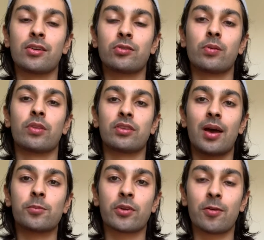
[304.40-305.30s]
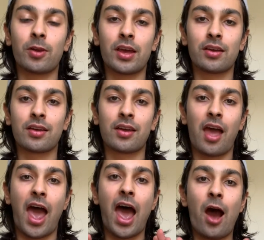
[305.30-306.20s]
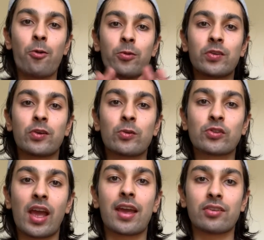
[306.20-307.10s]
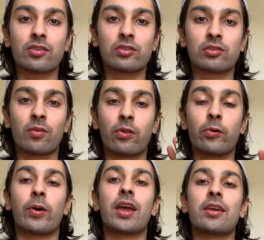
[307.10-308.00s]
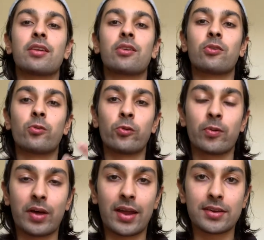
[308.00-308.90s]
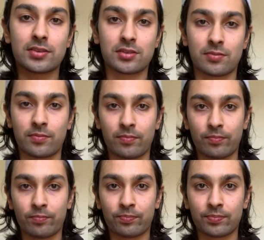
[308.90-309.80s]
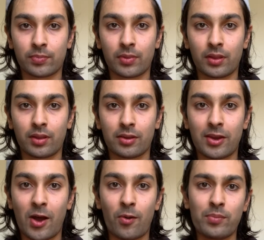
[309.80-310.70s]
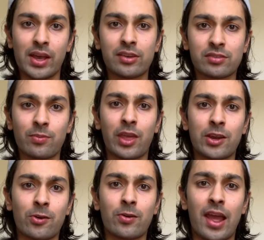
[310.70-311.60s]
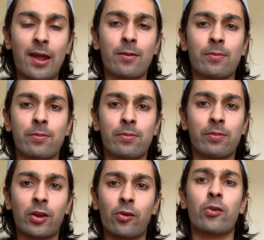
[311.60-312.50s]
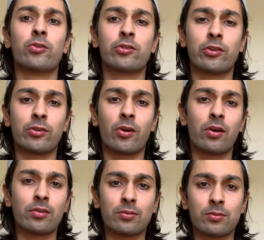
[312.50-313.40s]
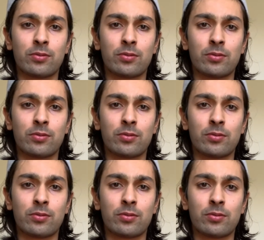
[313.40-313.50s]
to the time traveler, how would you change the way you talk about it? Now imagine they don't have a notion of